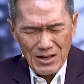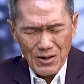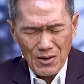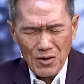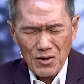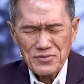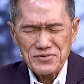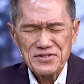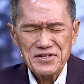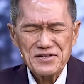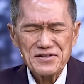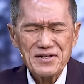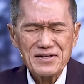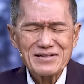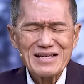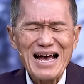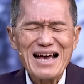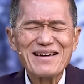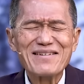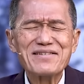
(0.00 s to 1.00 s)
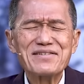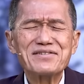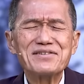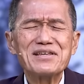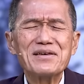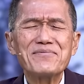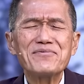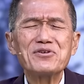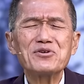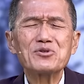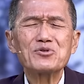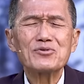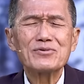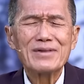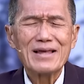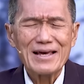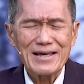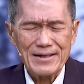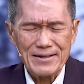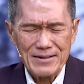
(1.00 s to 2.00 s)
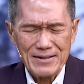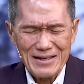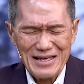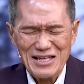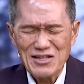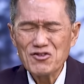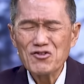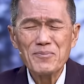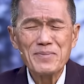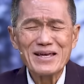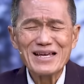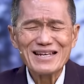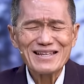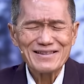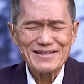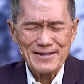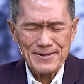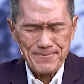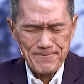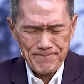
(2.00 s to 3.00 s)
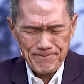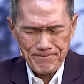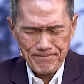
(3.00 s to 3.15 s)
Lord Jesus, I receive you today in humility.